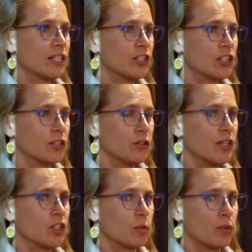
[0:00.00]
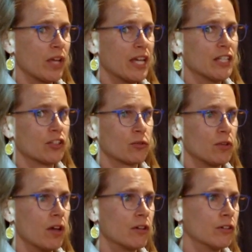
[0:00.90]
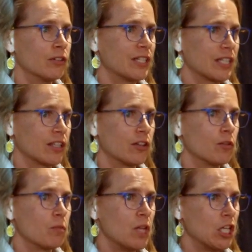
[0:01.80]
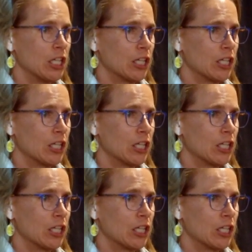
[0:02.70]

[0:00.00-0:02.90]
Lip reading: incineration plant is $300, $600 million.